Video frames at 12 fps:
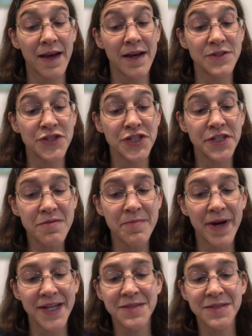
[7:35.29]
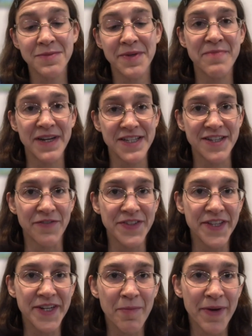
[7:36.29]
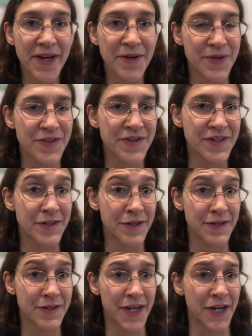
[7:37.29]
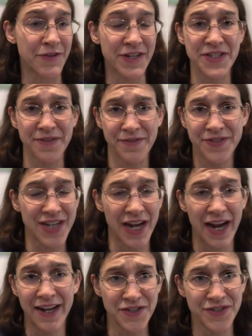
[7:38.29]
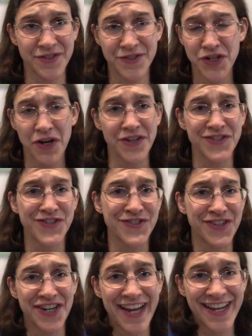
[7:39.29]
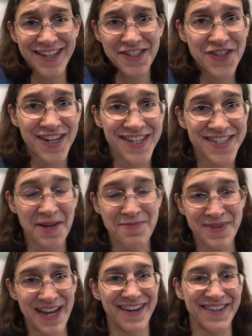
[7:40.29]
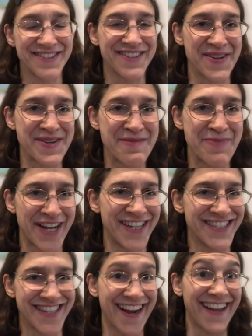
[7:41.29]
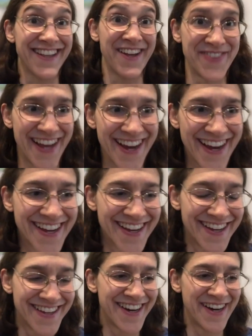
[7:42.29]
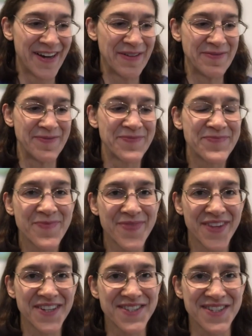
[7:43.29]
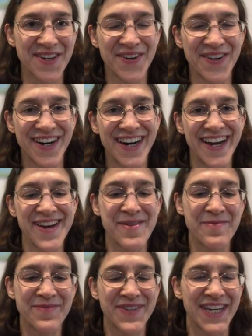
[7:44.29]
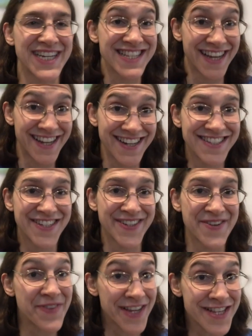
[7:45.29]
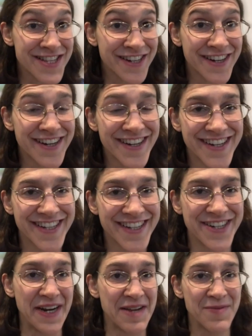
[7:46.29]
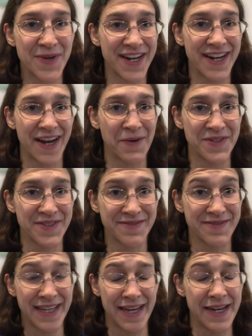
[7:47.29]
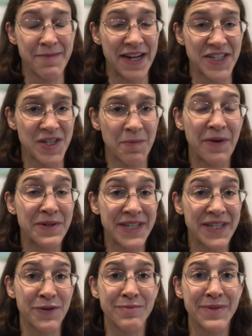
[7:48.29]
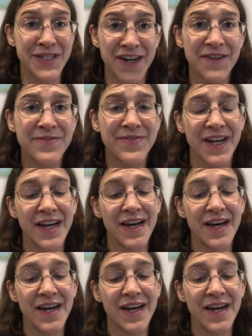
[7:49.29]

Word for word: She reminds me of myself a little bit with her aggressive style, just charge straight ahead, try to take them down, ground and pound. Like I love that. Um, so I'm excited to face her. You know, anyone I would, any matchup I would get would be tough.